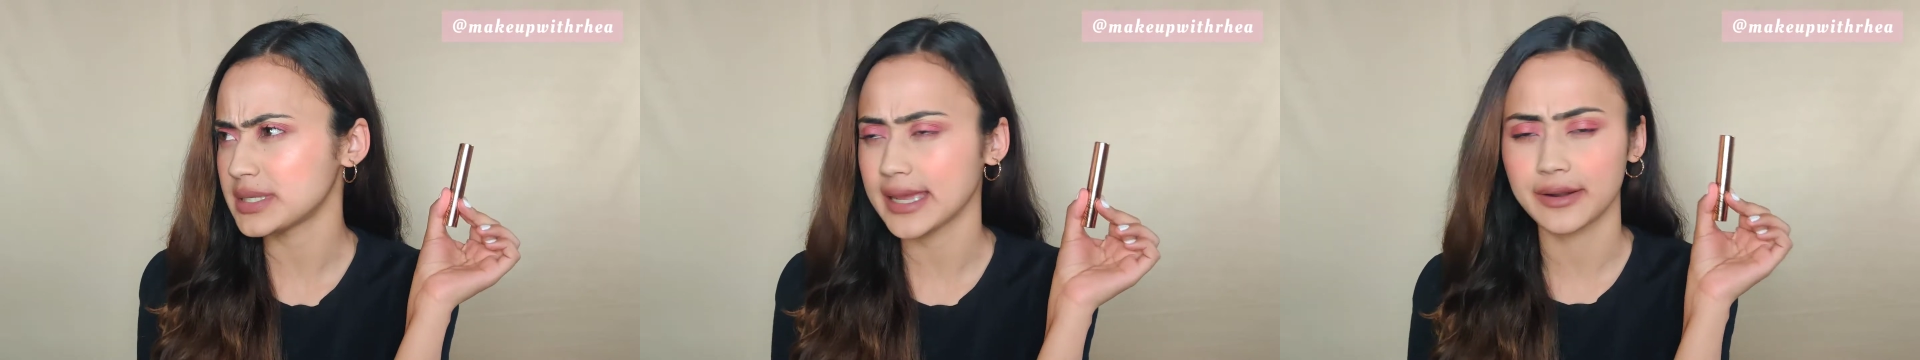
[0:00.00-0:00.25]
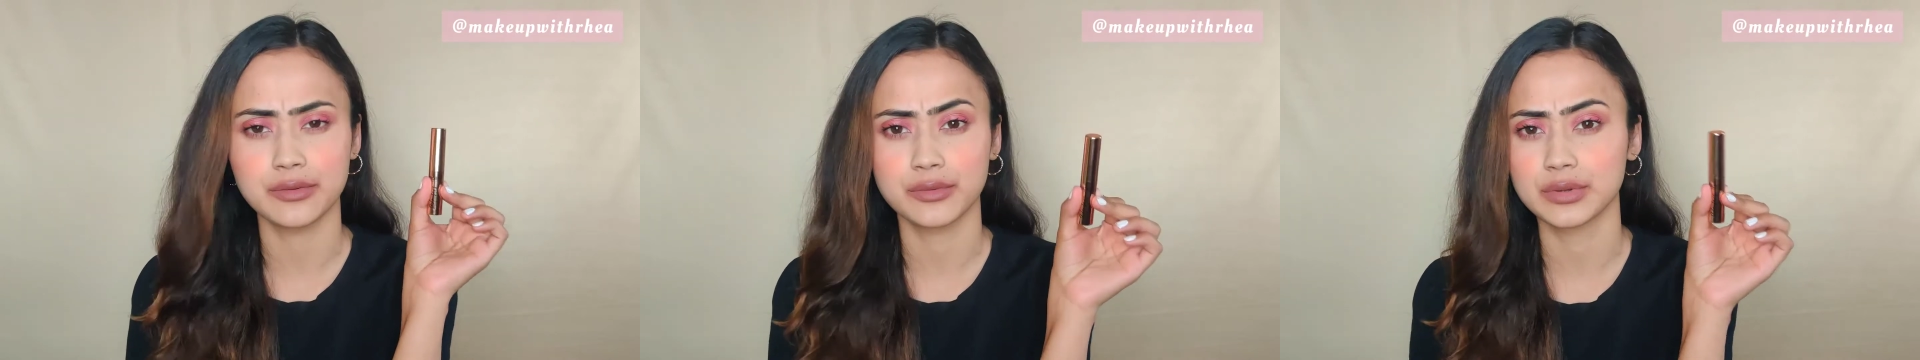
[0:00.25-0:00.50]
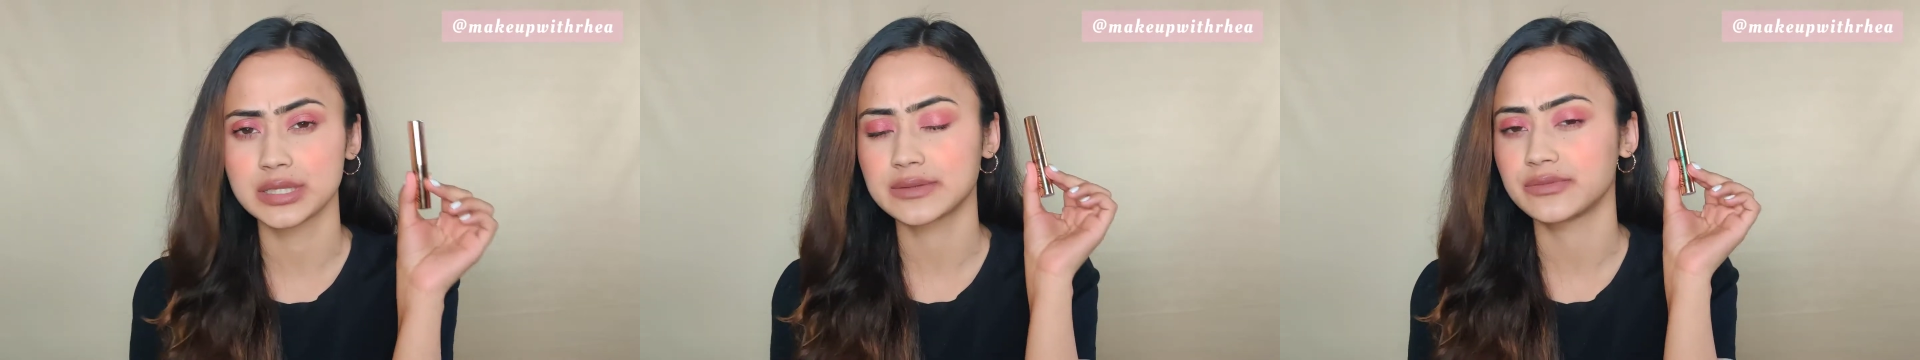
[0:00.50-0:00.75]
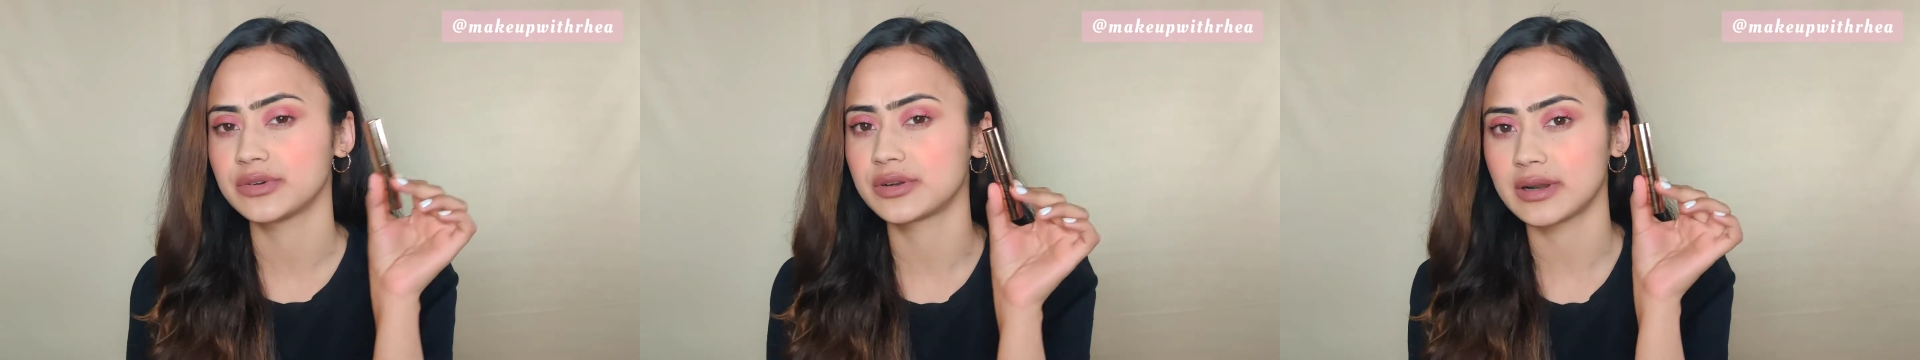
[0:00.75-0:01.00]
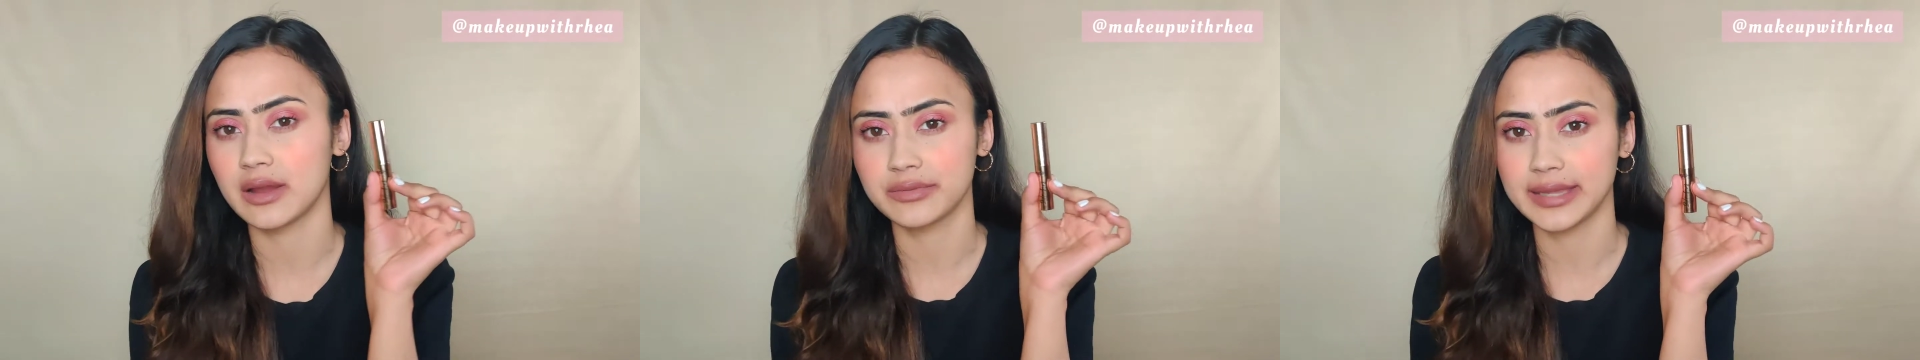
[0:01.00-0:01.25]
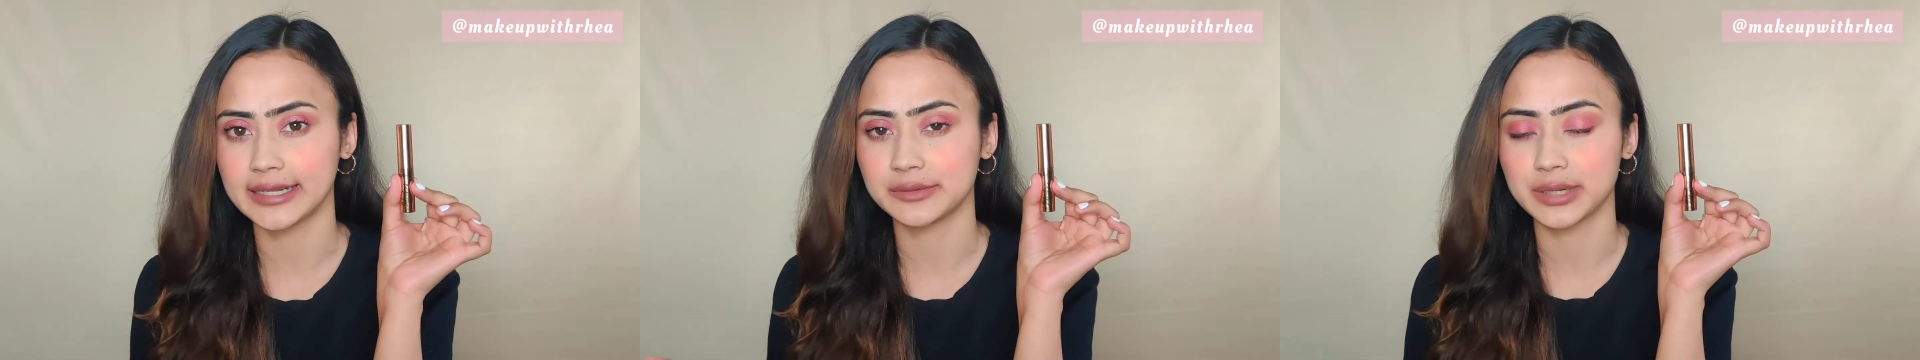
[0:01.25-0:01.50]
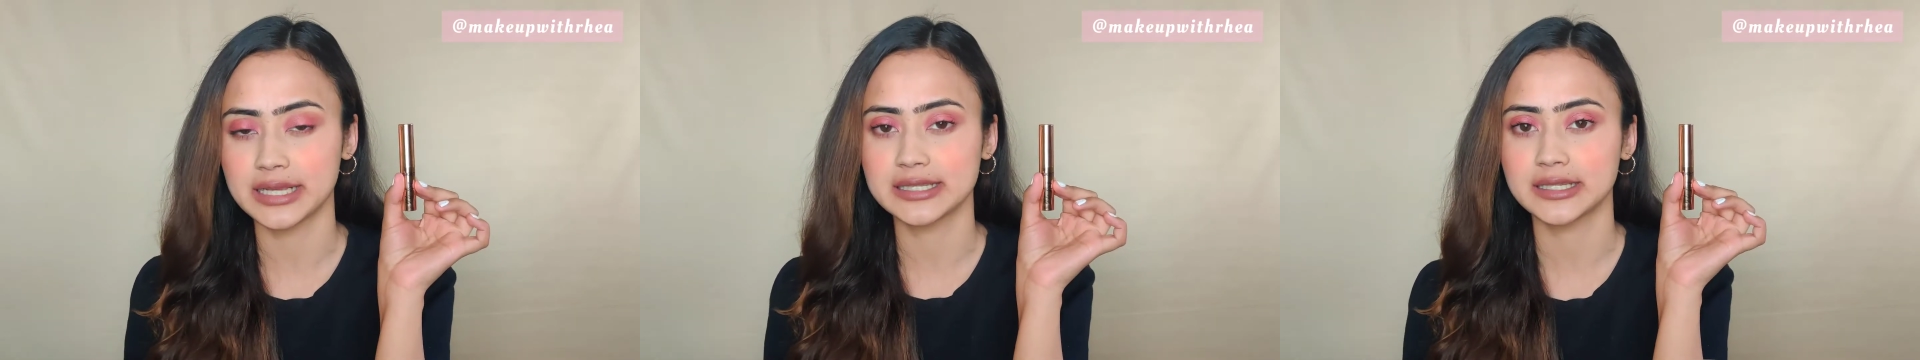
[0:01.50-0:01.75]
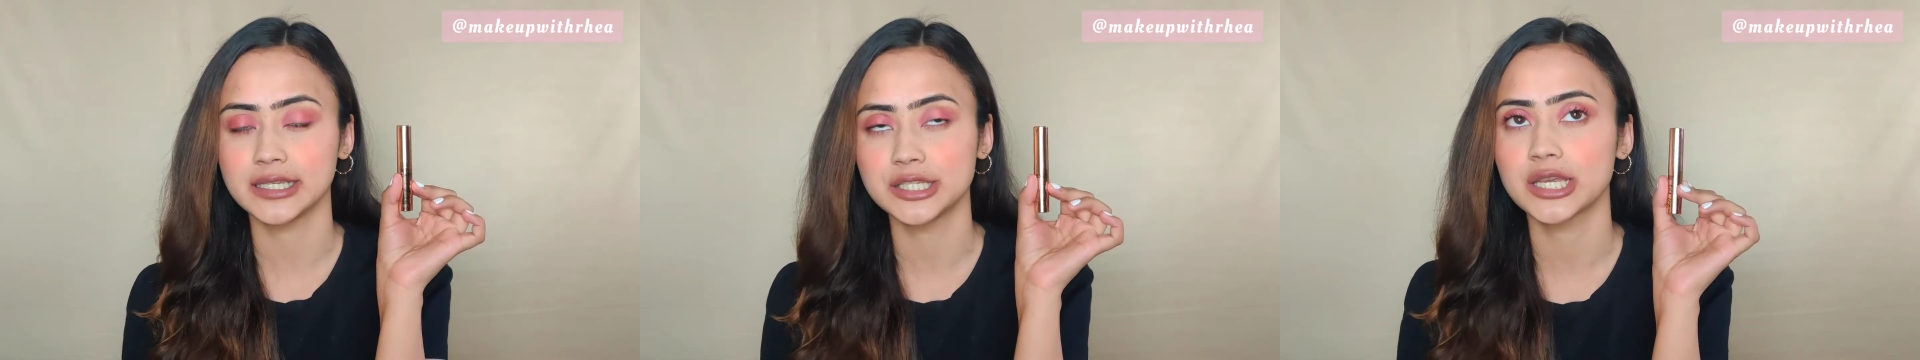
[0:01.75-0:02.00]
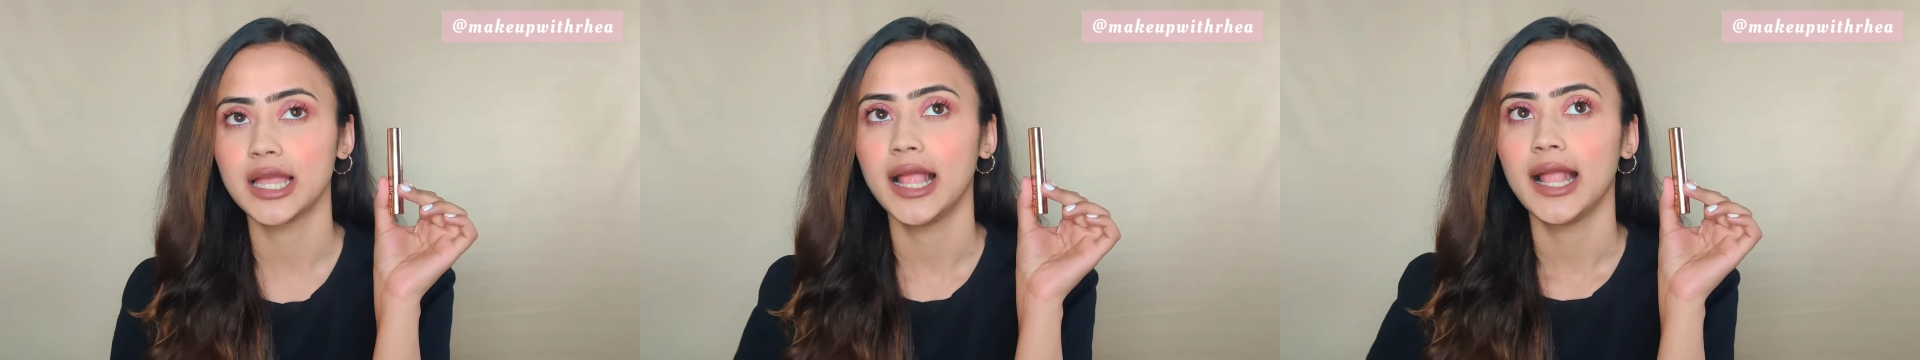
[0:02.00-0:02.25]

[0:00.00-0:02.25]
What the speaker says: I don't know, it's for around that price range.